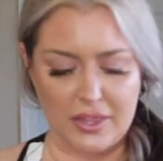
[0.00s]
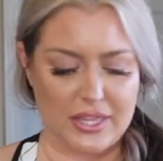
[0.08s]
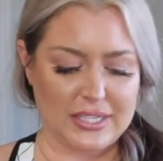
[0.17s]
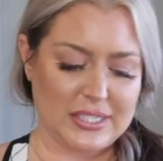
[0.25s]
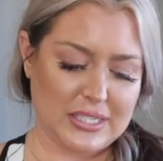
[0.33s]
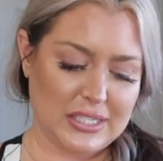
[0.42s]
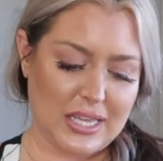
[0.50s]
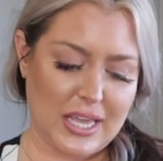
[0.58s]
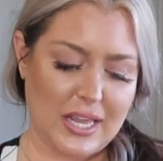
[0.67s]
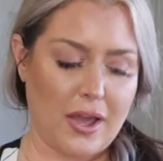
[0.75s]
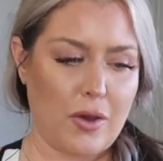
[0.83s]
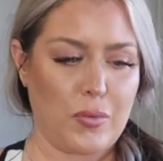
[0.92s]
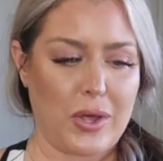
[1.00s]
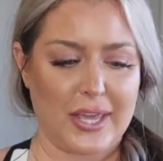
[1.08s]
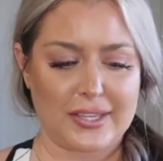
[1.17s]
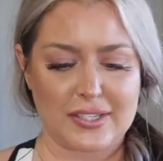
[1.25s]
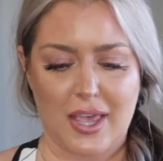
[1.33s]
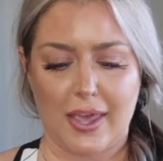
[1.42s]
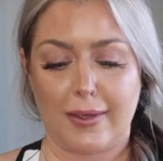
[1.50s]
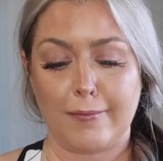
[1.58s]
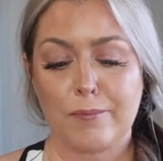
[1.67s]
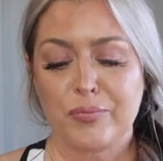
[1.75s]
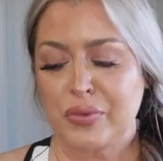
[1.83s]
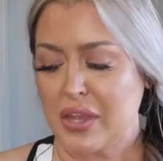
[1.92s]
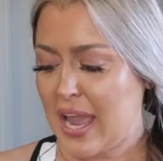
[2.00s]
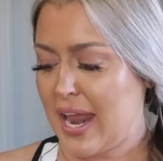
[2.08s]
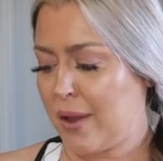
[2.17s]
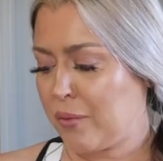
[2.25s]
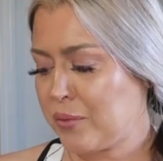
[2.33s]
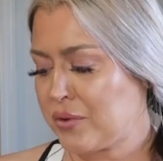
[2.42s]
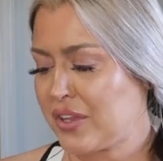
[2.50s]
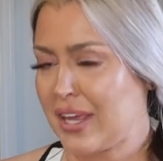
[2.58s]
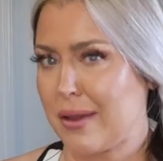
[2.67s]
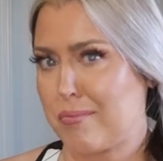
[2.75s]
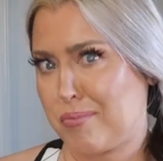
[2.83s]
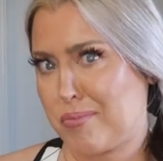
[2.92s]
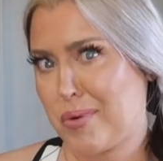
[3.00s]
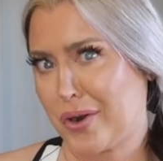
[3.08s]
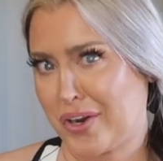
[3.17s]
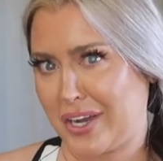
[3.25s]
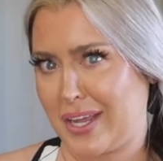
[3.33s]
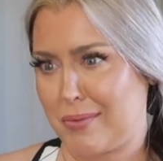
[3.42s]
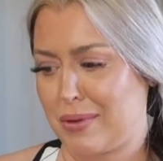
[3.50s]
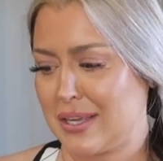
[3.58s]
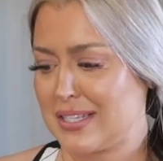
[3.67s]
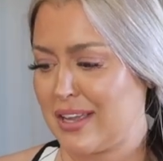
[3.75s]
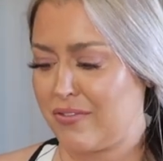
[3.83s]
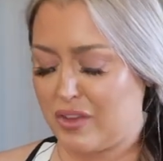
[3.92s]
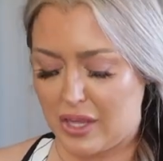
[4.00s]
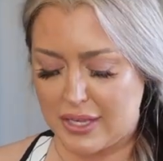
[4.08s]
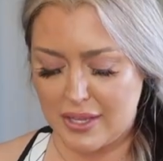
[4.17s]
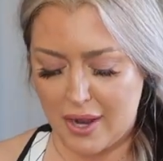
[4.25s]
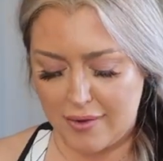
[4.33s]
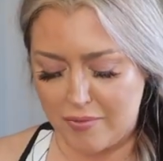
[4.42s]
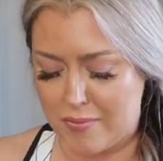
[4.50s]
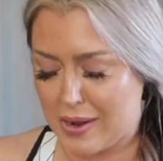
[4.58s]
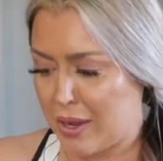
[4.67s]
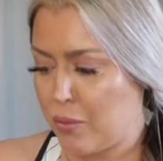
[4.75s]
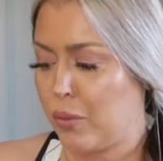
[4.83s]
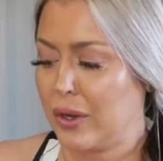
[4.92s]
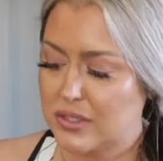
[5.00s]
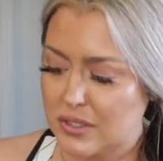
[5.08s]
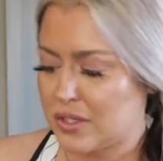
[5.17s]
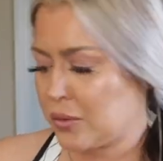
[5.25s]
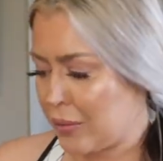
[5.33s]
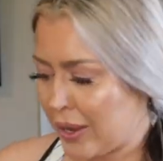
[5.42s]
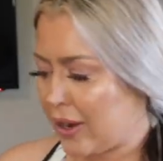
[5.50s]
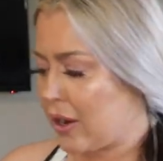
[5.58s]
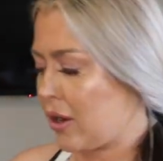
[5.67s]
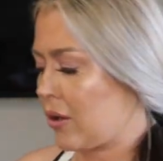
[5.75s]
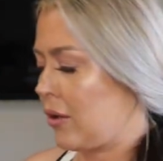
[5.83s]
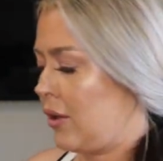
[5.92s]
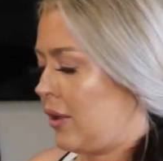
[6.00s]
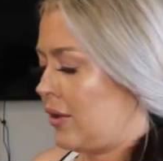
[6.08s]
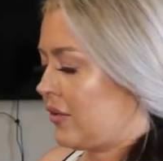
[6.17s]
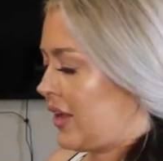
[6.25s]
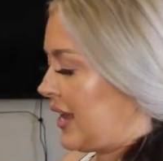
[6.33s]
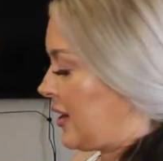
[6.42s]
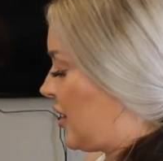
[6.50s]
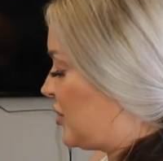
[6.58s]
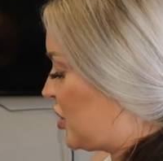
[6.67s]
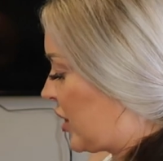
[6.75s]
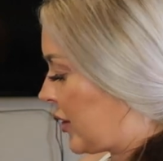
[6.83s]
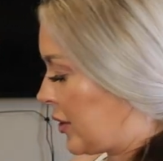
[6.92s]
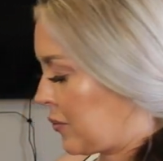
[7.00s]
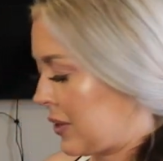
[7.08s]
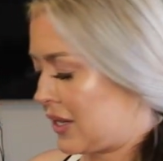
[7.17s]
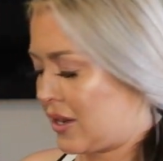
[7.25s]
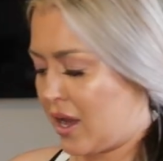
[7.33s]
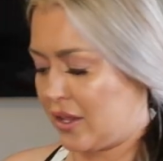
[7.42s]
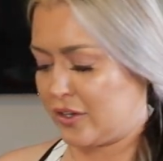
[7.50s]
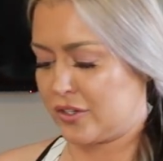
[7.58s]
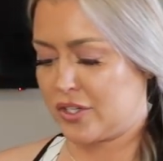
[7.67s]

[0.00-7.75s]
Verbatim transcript: This is in a one X L, and I went with like a burgundy because I feel like not everybody wants to wear like a cherry red color.